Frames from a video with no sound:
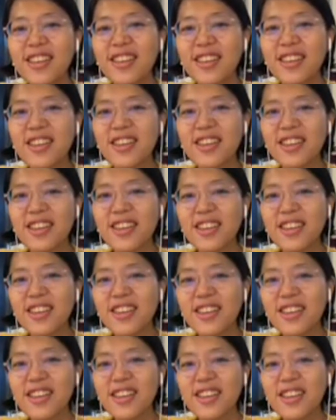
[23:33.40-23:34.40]

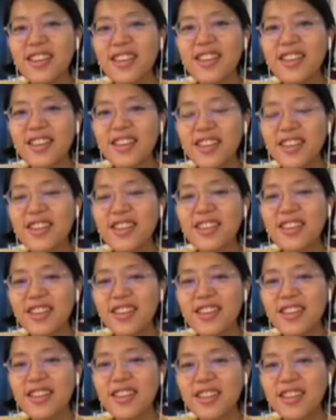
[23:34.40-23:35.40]

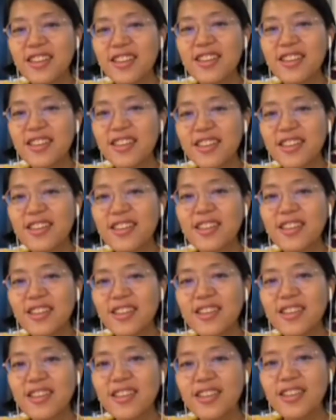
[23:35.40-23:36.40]

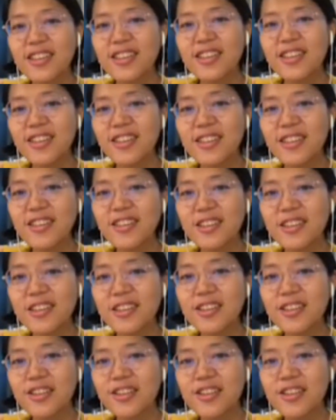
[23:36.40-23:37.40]

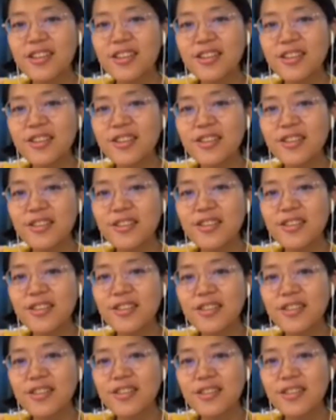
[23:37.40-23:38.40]

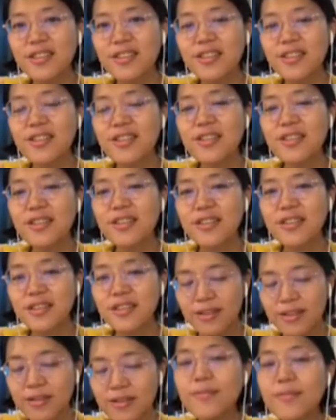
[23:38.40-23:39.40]

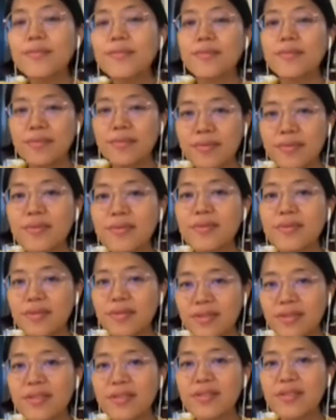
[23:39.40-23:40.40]

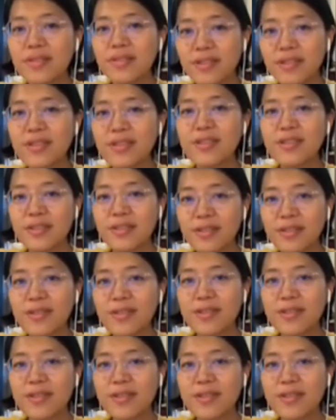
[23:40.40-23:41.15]
No words are spoken by the person on screen.